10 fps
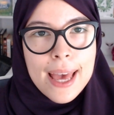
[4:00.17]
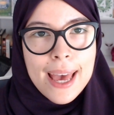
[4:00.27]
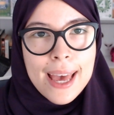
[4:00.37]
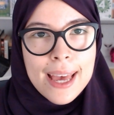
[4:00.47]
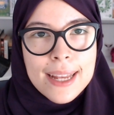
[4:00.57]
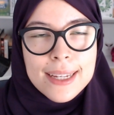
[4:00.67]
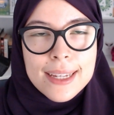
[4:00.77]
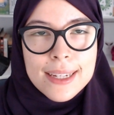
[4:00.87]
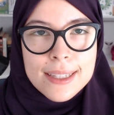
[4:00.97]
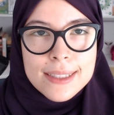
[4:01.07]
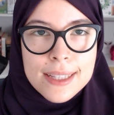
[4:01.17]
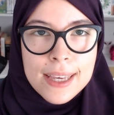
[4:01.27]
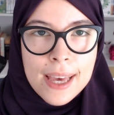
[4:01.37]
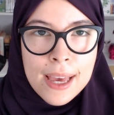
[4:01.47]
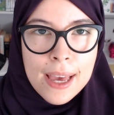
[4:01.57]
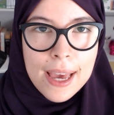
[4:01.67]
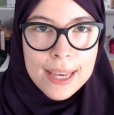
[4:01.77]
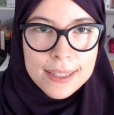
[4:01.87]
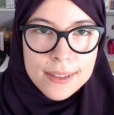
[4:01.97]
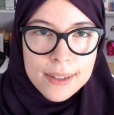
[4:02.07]
and it is the
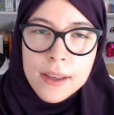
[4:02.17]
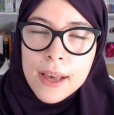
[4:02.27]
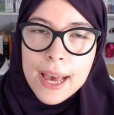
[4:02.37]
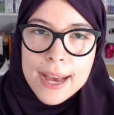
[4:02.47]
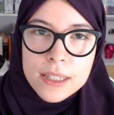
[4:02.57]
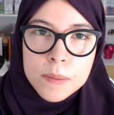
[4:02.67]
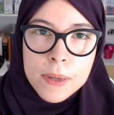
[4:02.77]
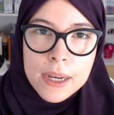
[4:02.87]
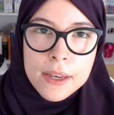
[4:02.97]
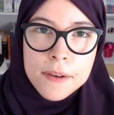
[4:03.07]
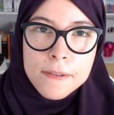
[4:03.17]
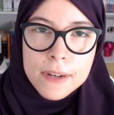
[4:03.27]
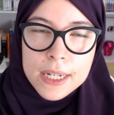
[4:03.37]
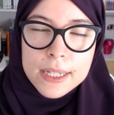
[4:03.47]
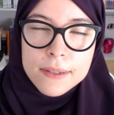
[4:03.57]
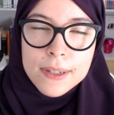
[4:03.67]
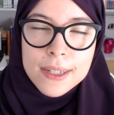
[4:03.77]
Acer Aspire 5